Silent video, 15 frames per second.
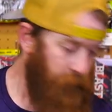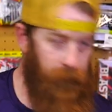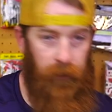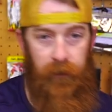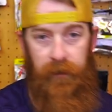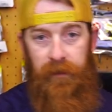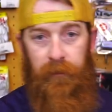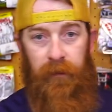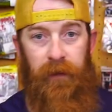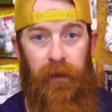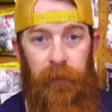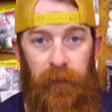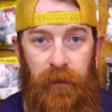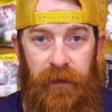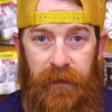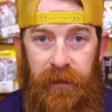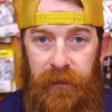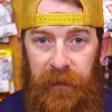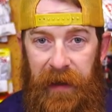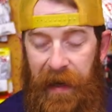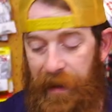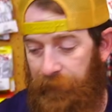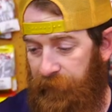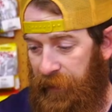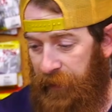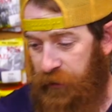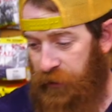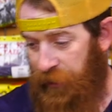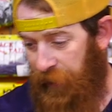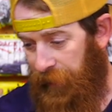I found some thumpers and some
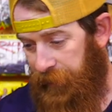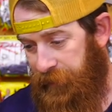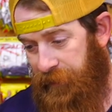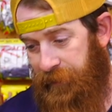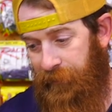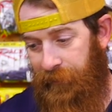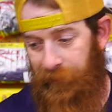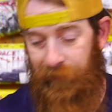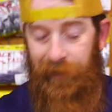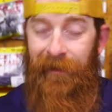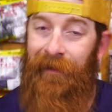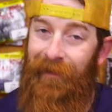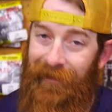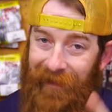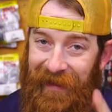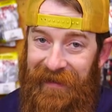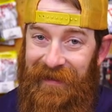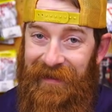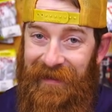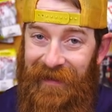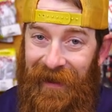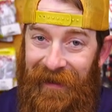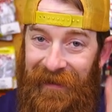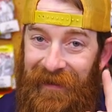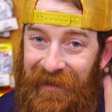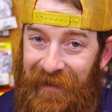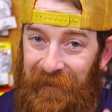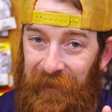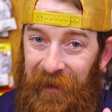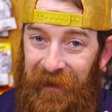caffeine shads. That's exciting
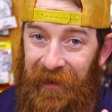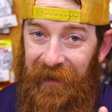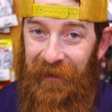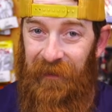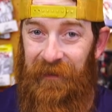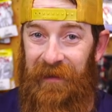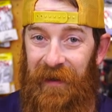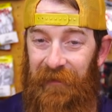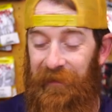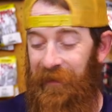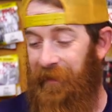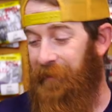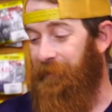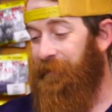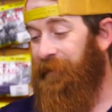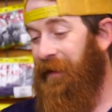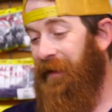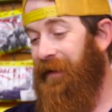because I'm going to need those coming up.